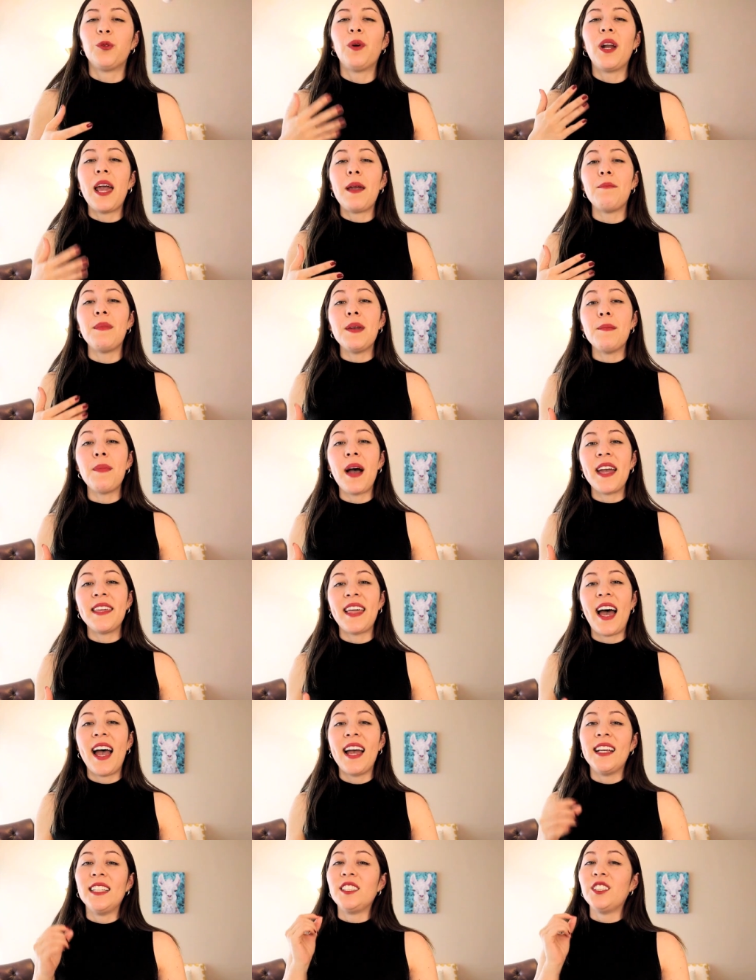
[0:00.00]
what I mean by
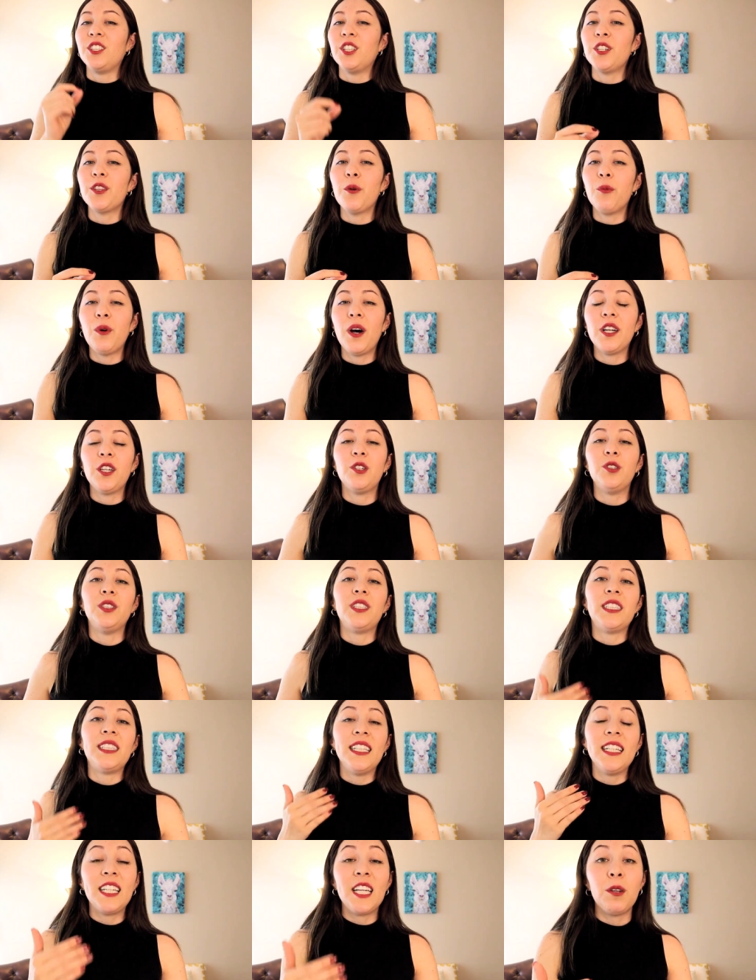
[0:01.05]
that is you're the one who's
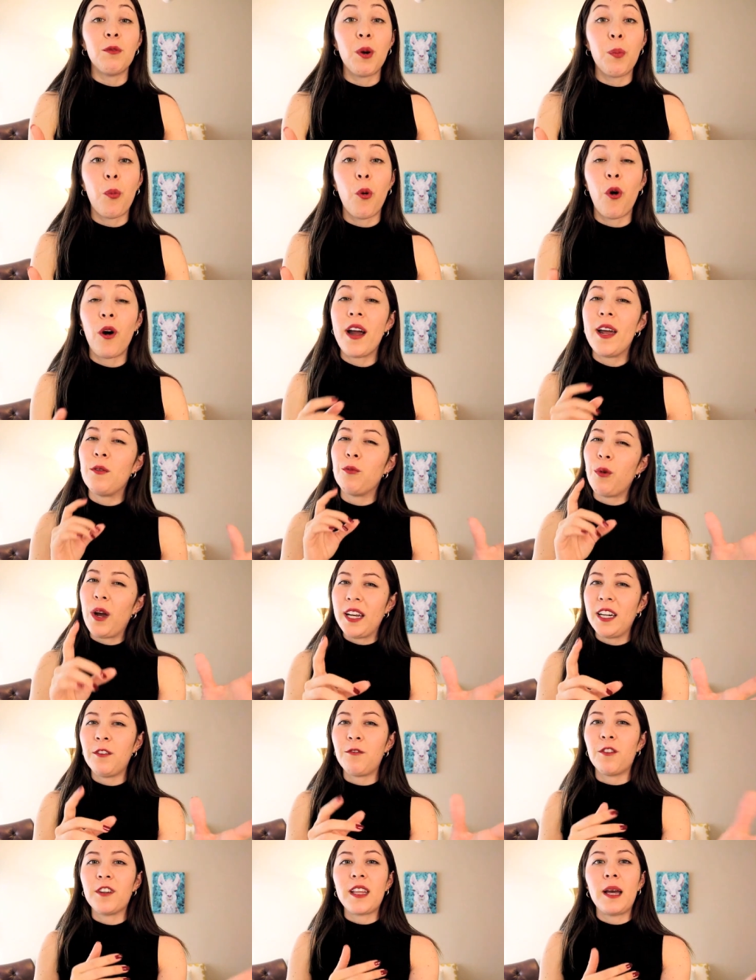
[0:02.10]
syncing rapport and
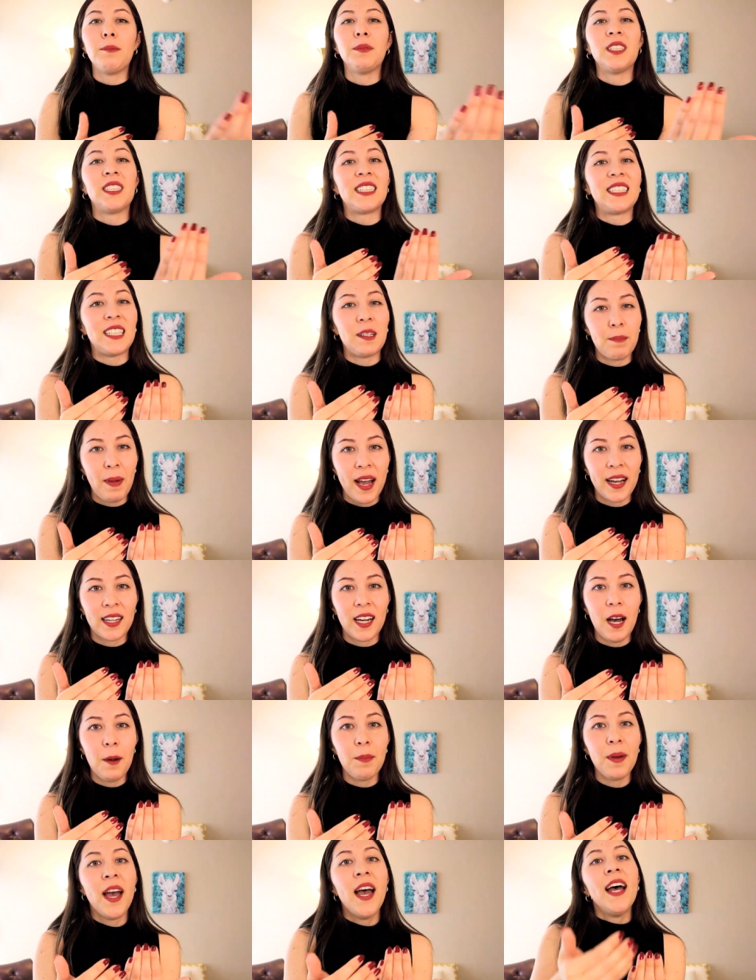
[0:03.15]
waiting for them to sync back
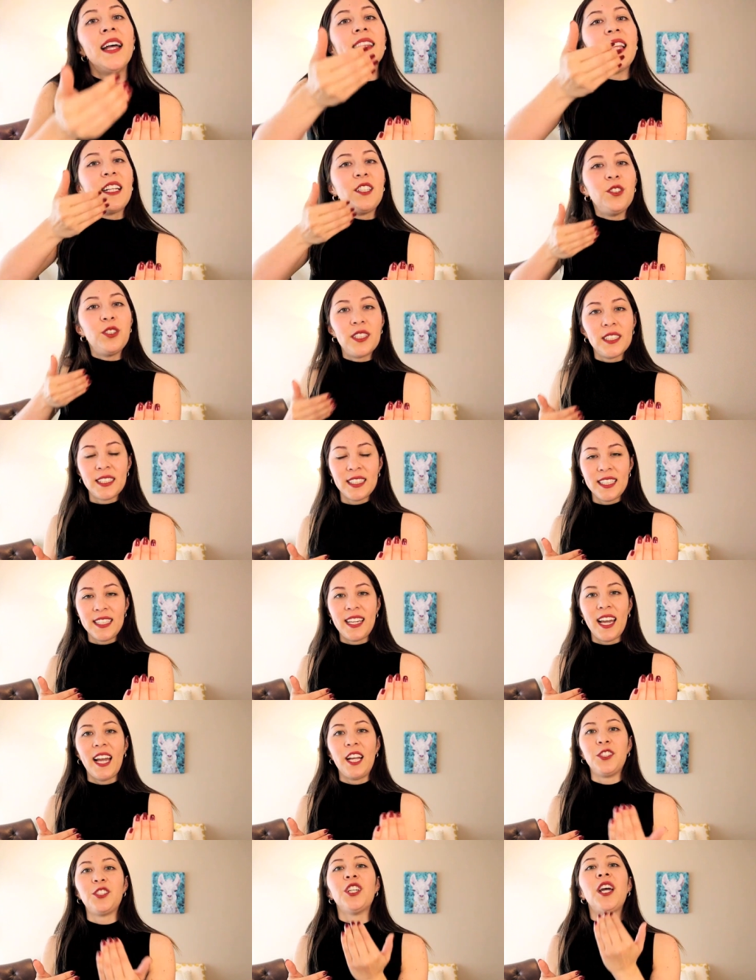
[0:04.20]
up, then you
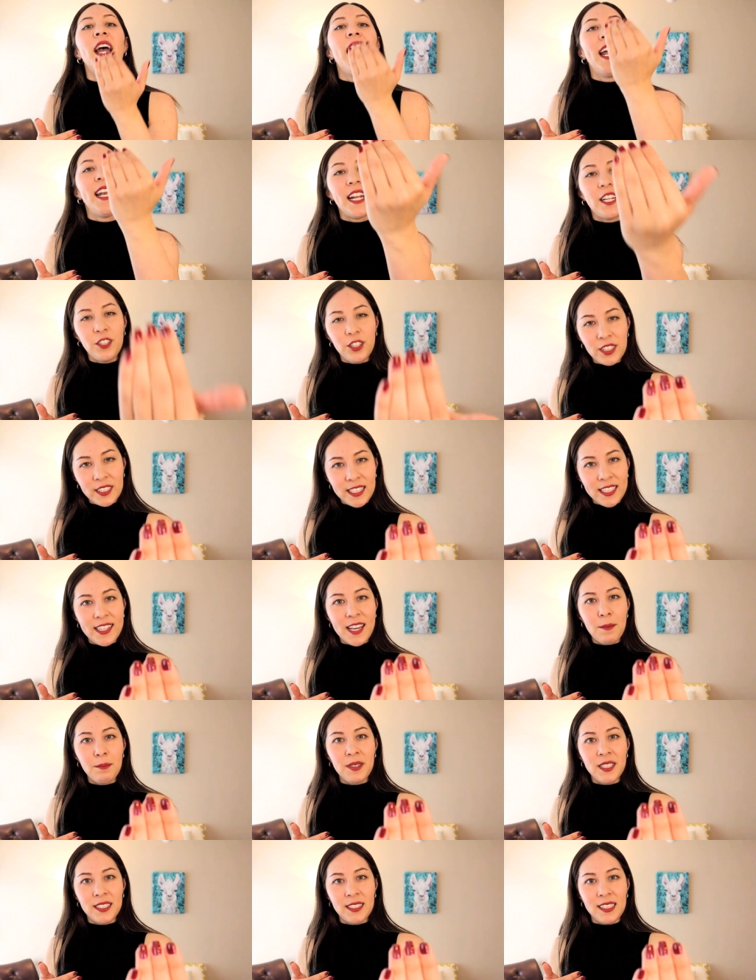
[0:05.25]
disengage, and then you see
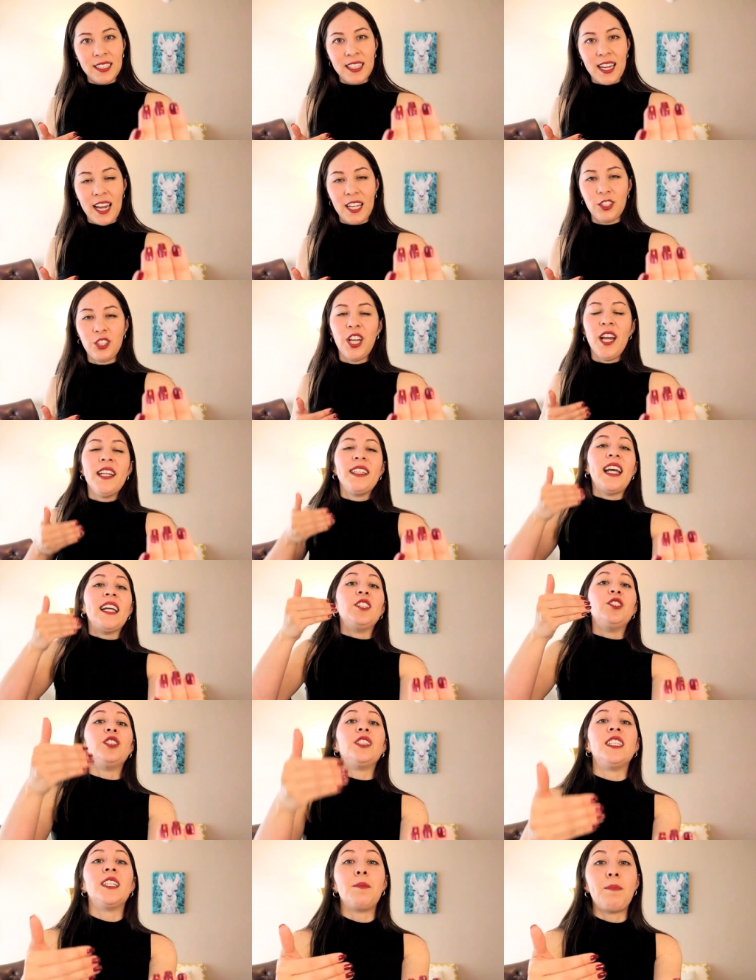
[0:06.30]
them disengage, then you
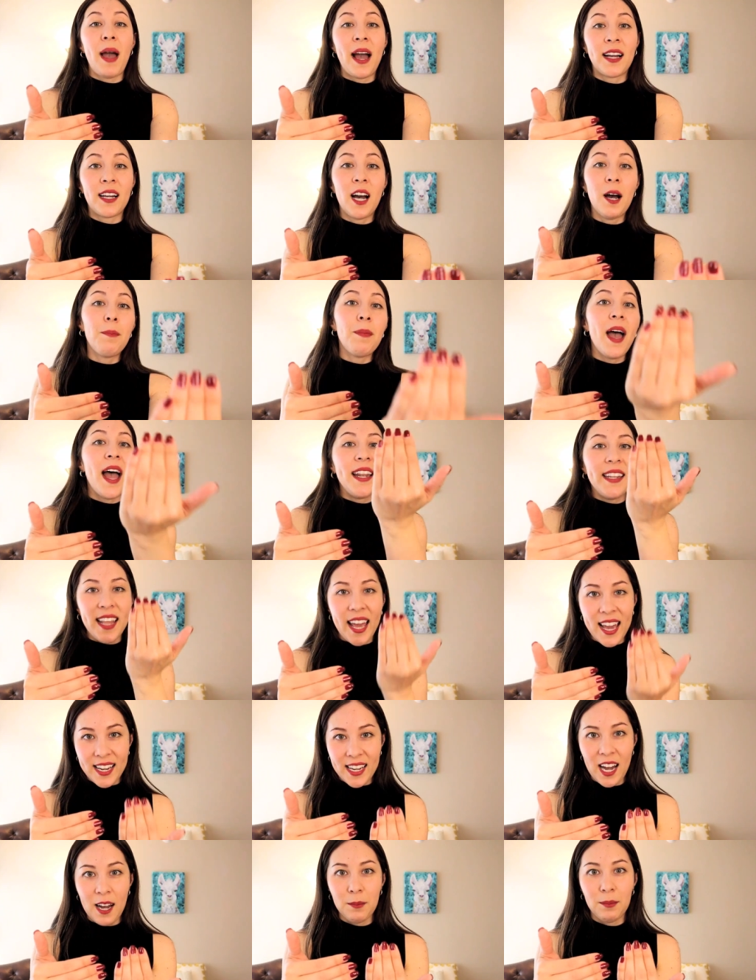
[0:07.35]
sync back up and they
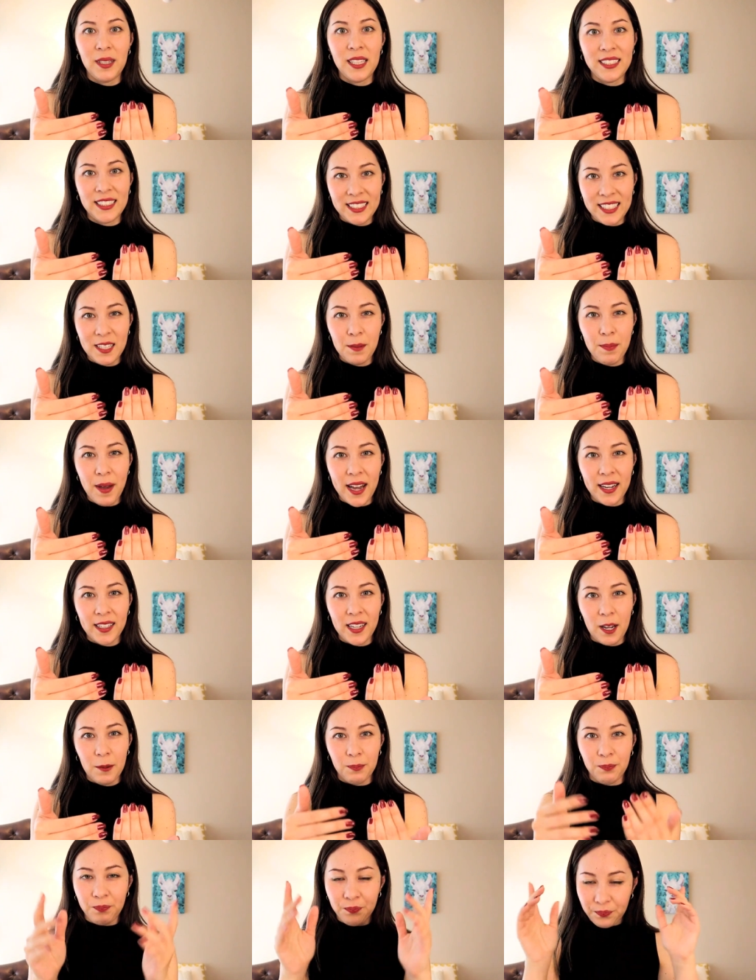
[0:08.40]
come and sync back
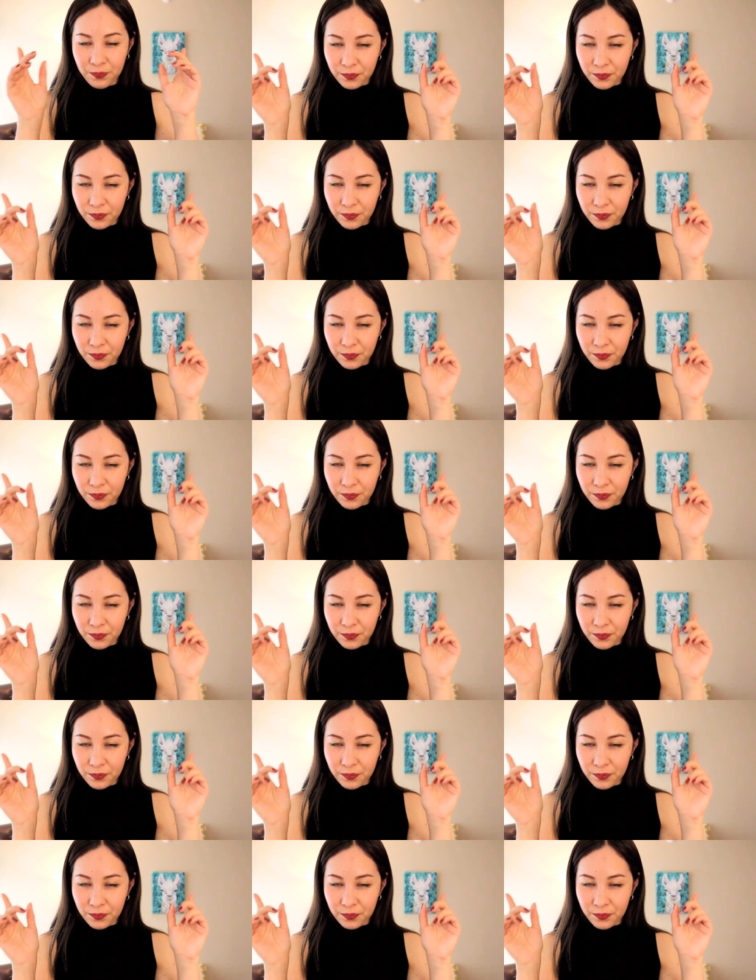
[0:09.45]
up.